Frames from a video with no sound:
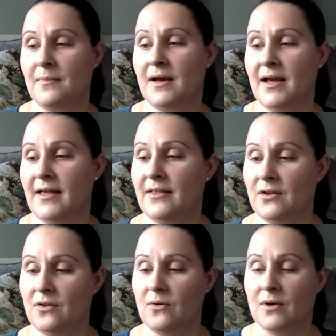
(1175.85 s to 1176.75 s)
My
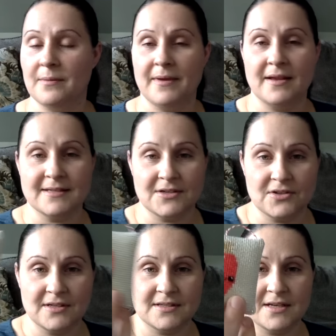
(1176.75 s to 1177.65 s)
little ornament is
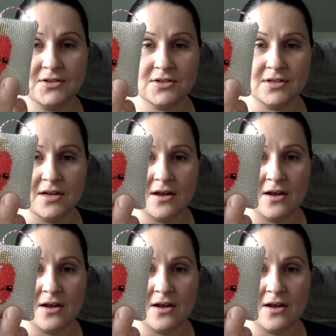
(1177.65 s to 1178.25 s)
actually stitched